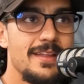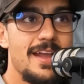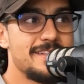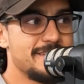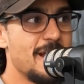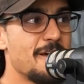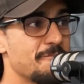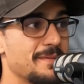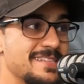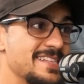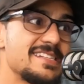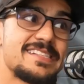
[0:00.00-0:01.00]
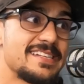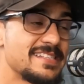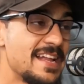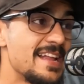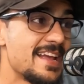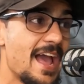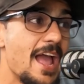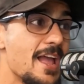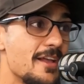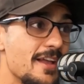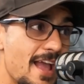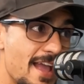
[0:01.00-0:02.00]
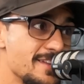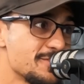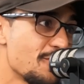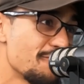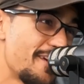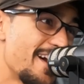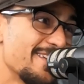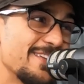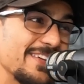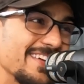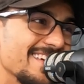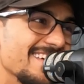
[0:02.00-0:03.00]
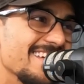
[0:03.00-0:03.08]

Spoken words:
It's tough, but 616K, he's got value.